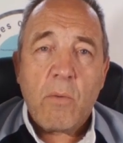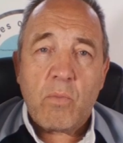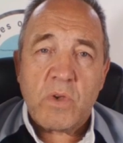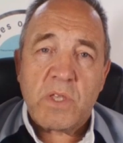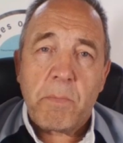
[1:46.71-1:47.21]

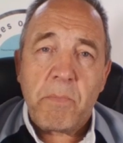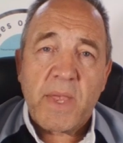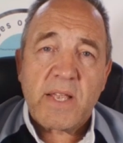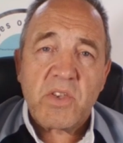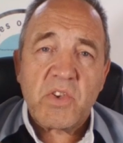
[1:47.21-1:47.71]
was the
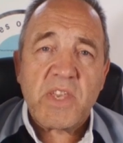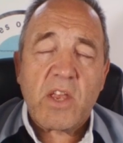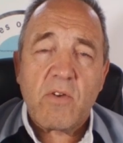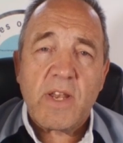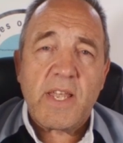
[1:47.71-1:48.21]
biggest
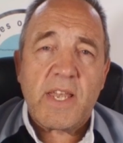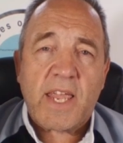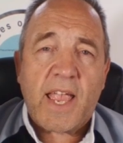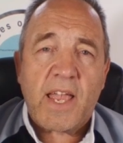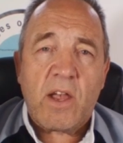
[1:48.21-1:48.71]
single
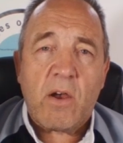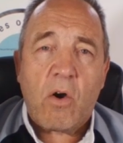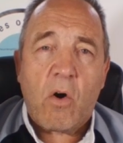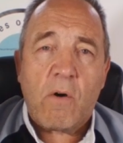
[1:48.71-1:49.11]
indicator